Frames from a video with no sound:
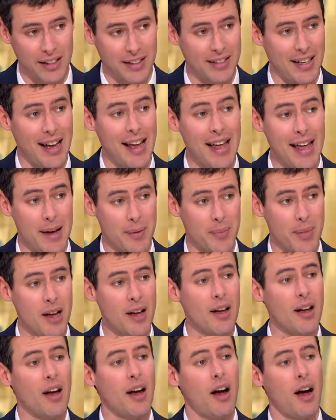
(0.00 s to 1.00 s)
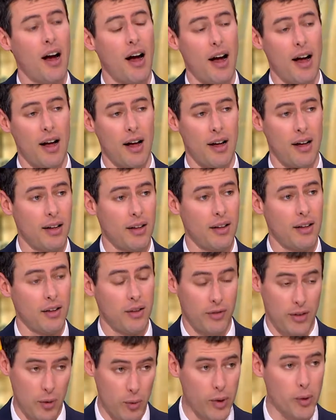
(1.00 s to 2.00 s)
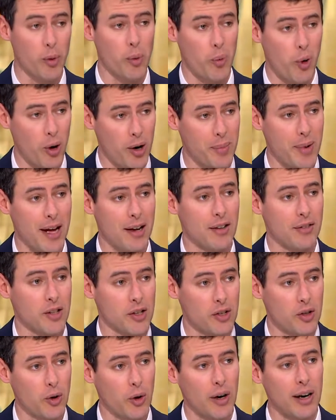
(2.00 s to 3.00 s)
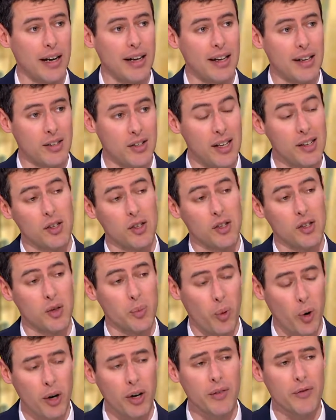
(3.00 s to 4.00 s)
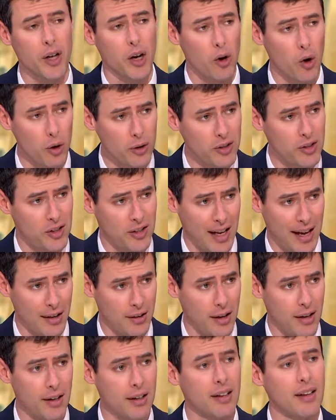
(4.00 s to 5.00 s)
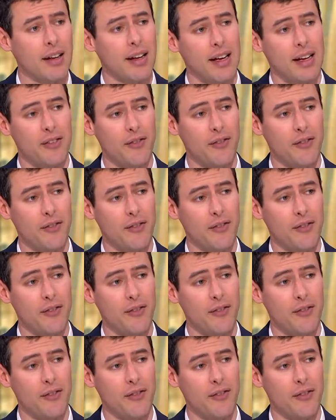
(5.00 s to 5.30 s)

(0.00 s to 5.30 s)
to him that we report about in the story is he's a supporter of the gold standard. In